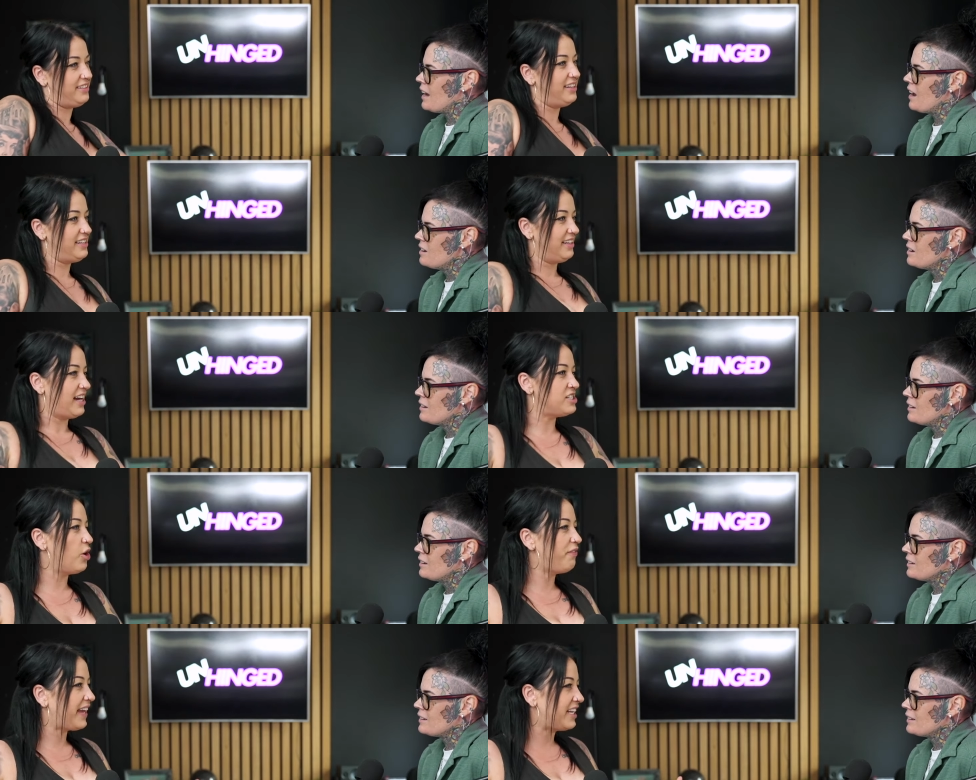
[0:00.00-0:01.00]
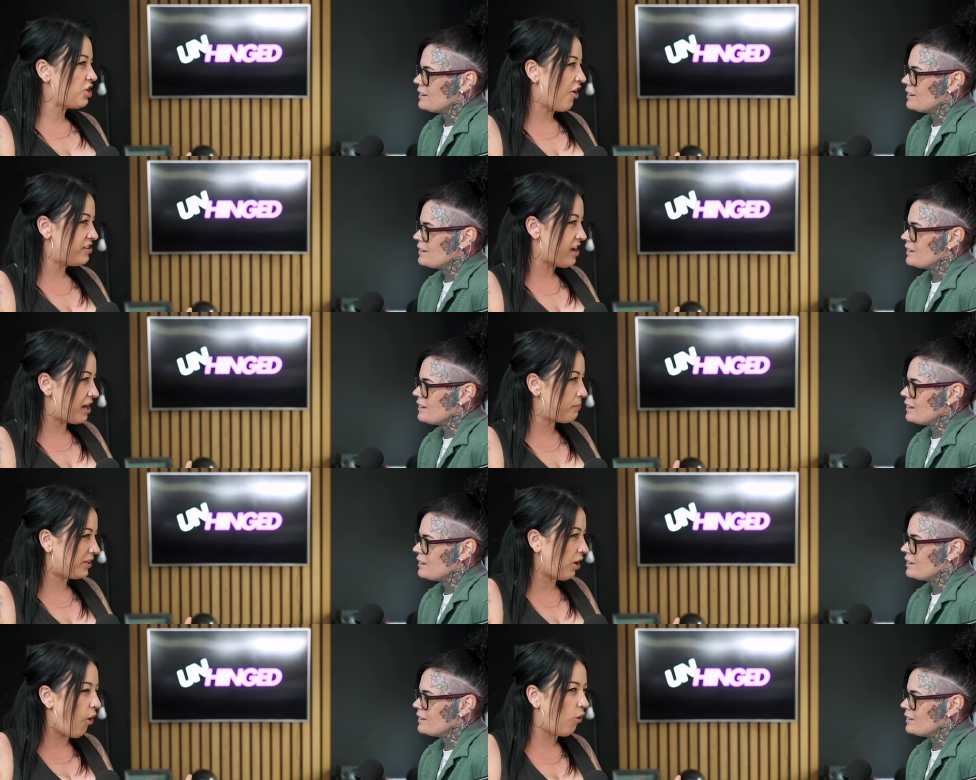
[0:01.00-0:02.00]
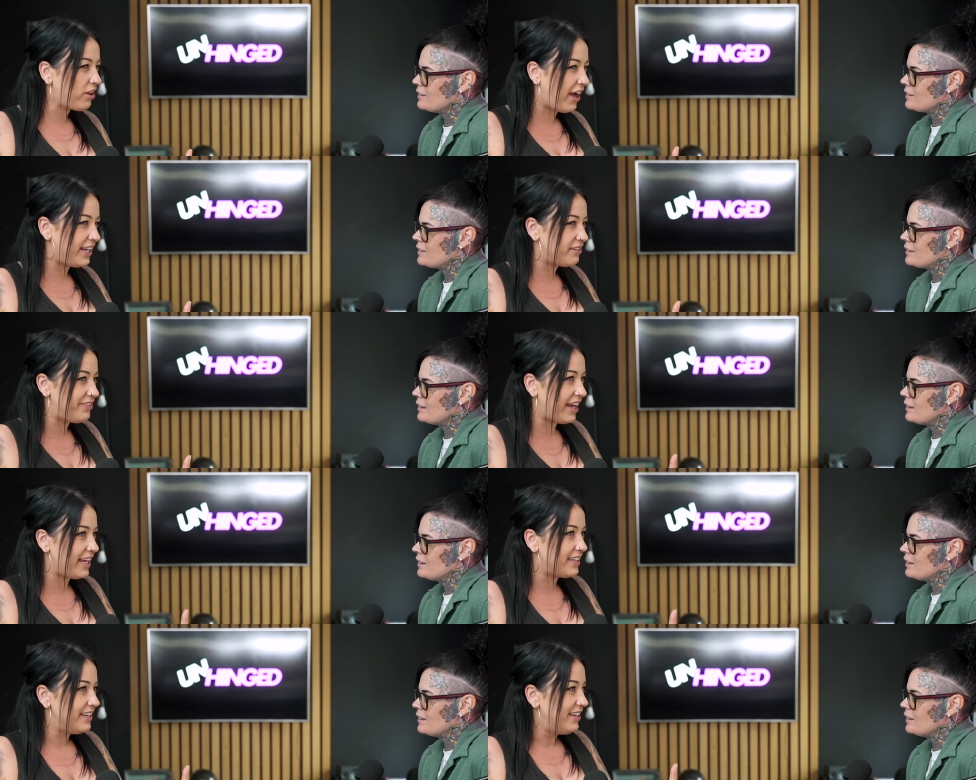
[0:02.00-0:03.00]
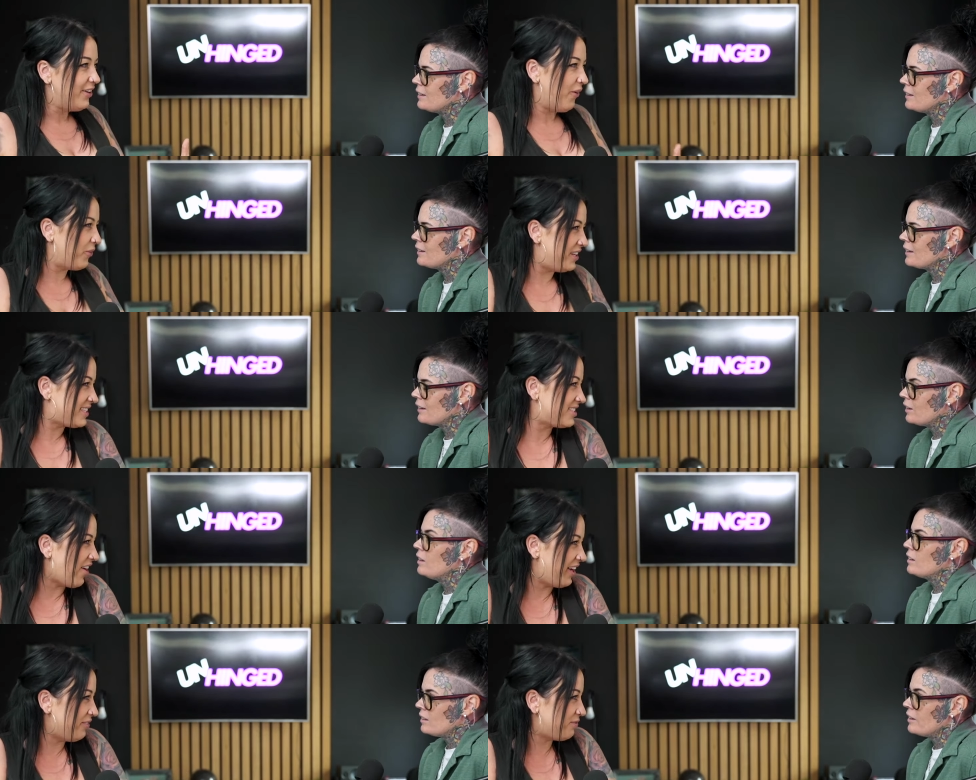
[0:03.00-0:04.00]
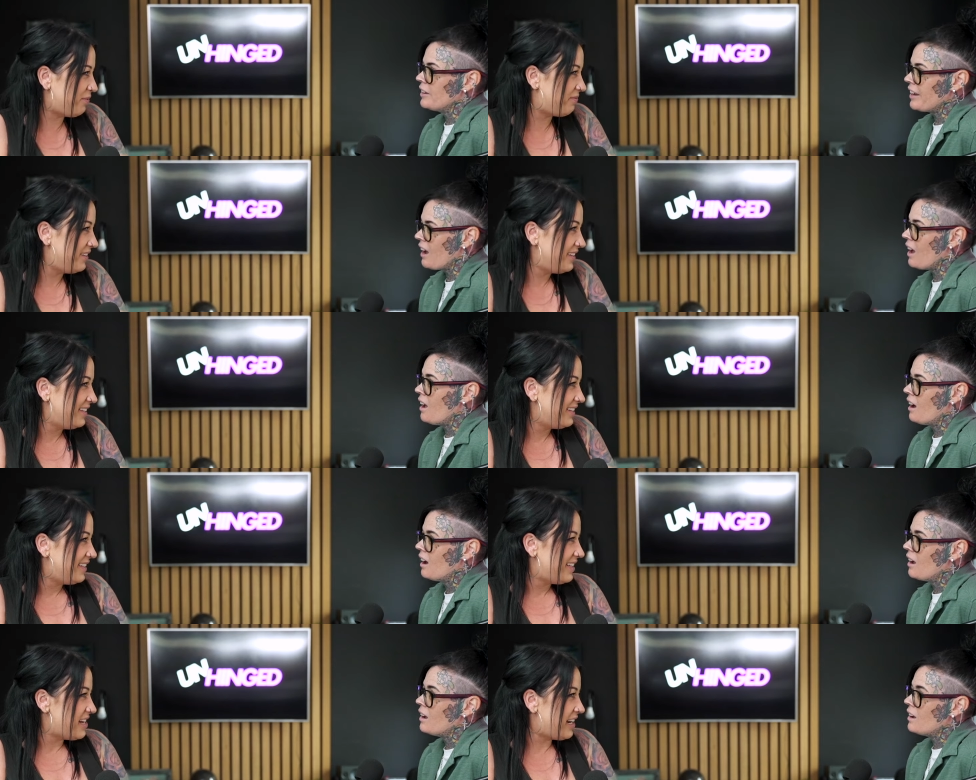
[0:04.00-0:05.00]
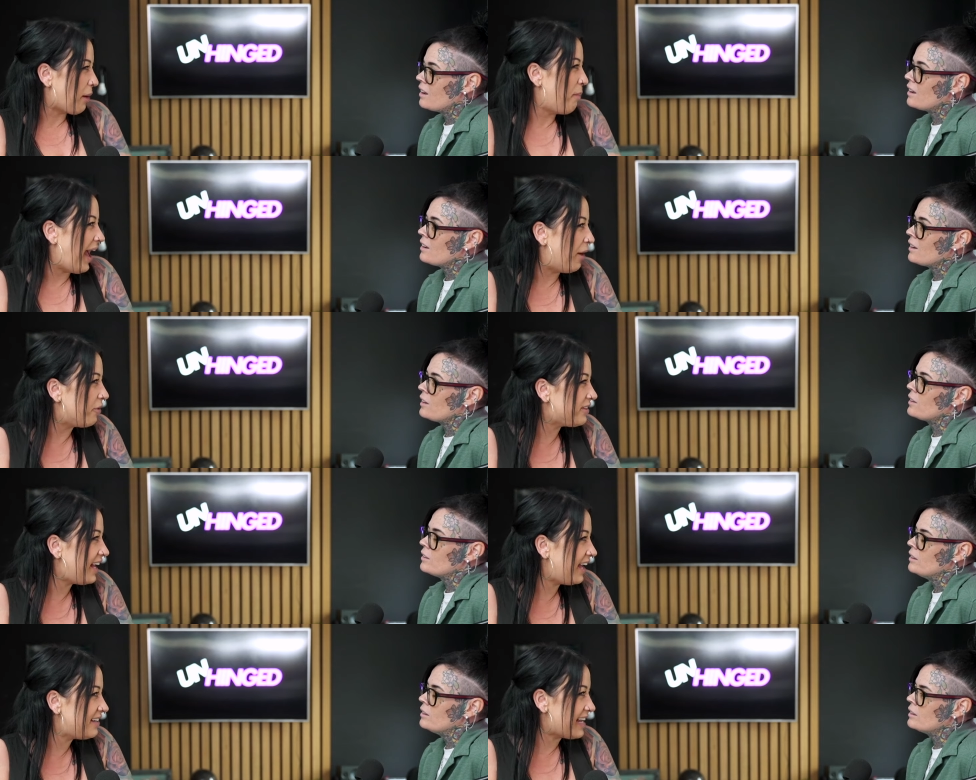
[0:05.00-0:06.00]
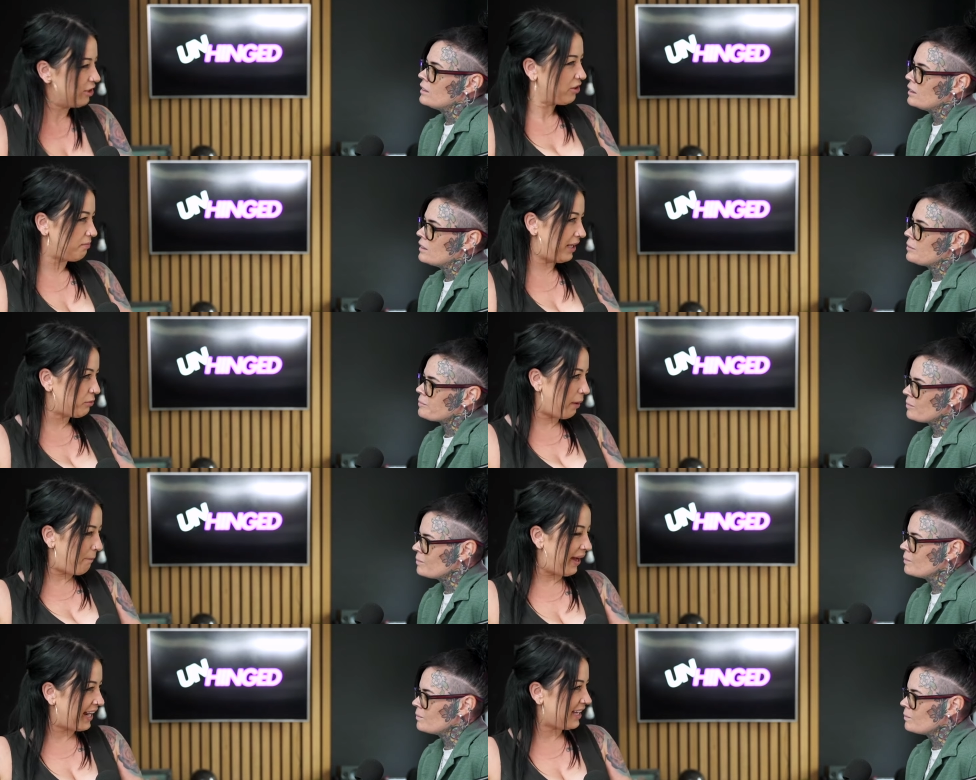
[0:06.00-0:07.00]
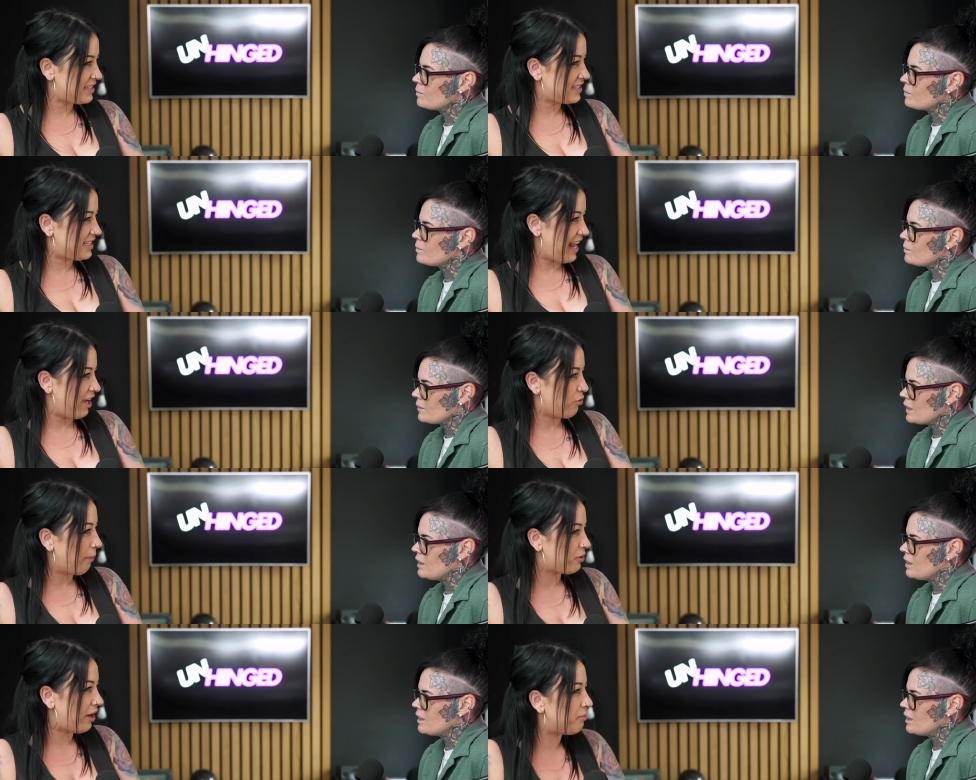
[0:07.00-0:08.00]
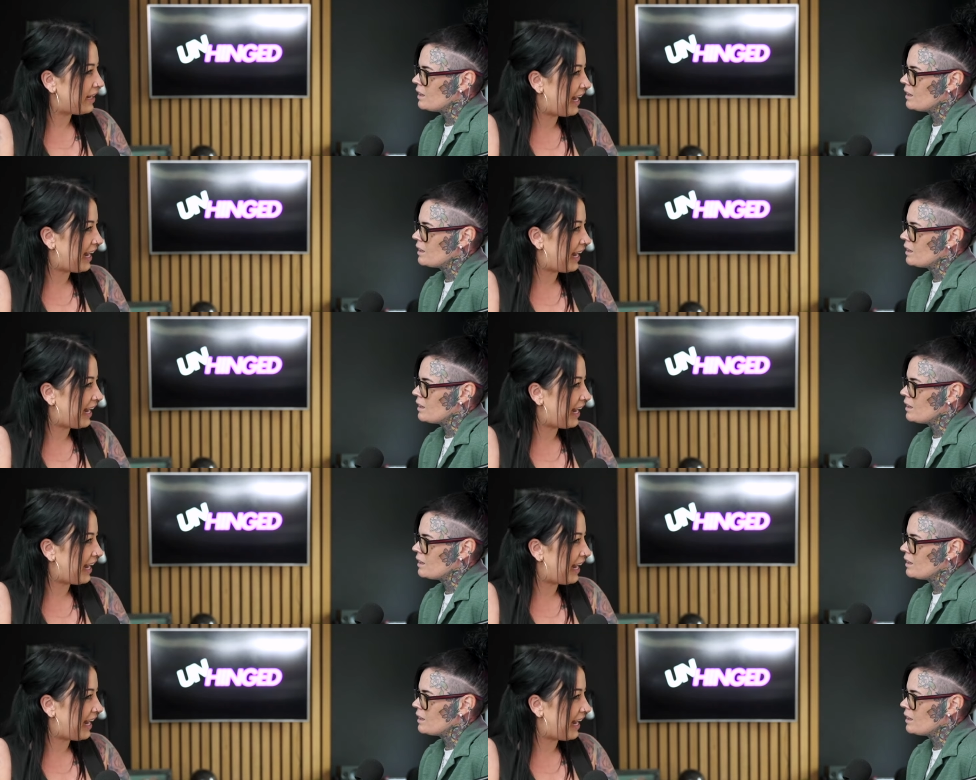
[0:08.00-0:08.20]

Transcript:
Speaker 1: Yeah, I don't know if I get turned on, but the whole kind of like, oh, this is kind of yeah like a power thing. Like, look at me and my mm. badass snake wrapped yeah. around my